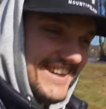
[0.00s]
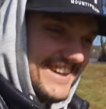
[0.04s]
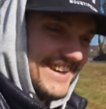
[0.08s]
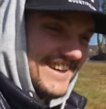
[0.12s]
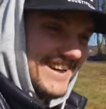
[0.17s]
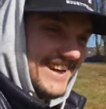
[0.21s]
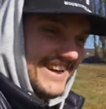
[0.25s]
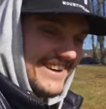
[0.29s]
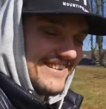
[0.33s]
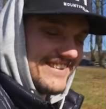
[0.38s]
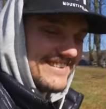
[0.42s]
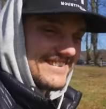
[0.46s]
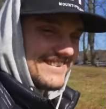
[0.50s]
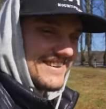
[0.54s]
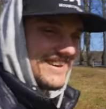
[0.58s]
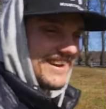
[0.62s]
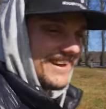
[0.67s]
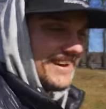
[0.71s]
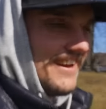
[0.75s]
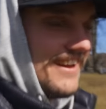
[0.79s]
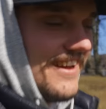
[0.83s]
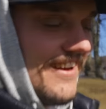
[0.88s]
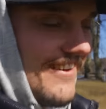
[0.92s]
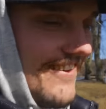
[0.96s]
It was
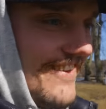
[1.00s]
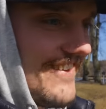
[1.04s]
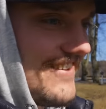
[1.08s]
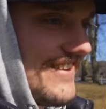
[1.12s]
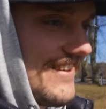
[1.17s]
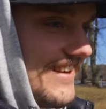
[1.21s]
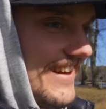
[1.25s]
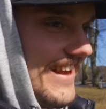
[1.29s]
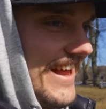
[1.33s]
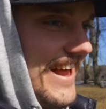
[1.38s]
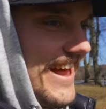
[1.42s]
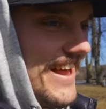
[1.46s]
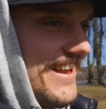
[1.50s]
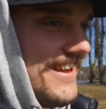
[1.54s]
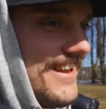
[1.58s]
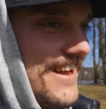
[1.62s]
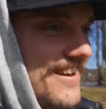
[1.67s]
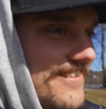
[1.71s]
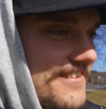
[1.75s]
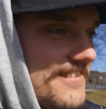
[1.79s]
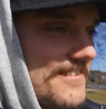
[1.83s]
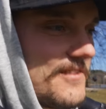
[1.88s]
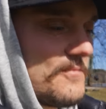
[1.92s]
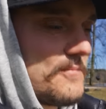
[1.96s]
like, I'm going to land
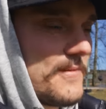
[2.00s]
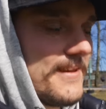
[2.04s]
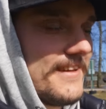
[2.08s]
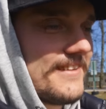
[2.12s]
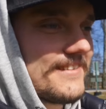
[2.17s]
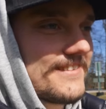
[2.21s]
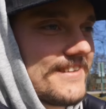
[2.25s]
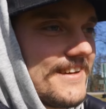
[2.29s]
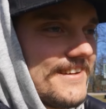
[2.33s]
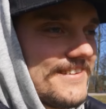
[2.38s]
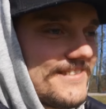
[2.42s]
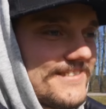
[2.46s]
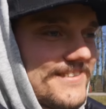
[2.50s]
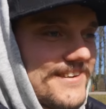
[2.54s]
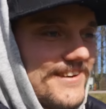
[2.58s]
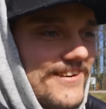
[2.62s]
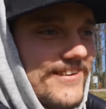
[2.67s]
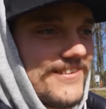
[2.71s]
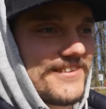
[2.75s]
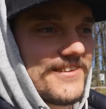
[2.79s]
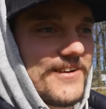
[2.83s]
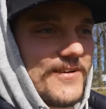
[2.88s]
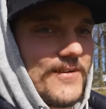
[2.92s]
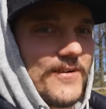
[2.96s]
now, this is a big size
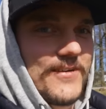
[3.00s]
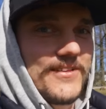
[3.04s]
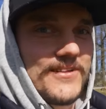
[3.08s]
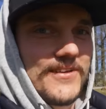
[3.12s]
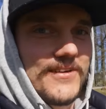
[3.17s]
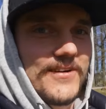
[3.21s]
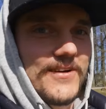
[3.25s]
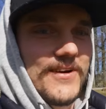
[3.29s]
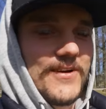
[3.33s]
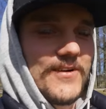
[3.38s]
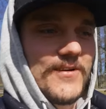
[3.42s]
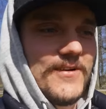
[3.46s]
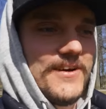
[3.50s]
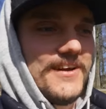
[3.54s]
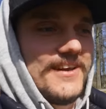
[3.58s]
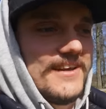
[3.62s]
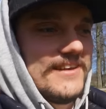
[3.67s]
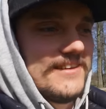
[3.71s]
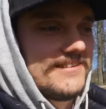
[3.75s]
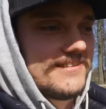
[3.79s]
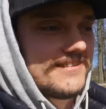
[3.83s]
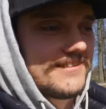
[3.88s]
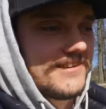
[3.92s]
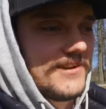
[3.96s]
drone, it's going to go
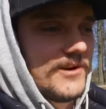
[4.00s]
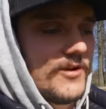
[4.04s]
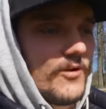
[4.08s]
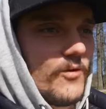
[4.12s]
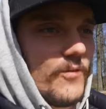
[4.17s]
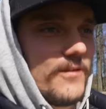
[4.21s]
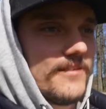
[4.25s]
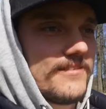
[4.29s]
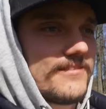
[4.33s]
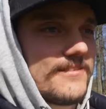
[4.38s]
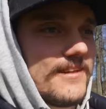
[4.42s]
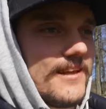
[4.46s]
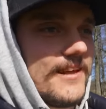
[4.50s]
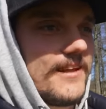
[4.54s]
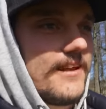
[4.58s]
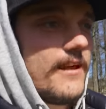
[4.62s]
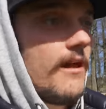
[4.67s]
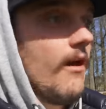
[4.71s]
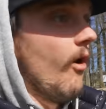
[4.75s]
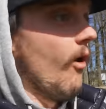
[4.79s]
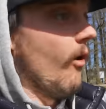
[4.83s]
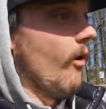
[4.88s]
slow and steady.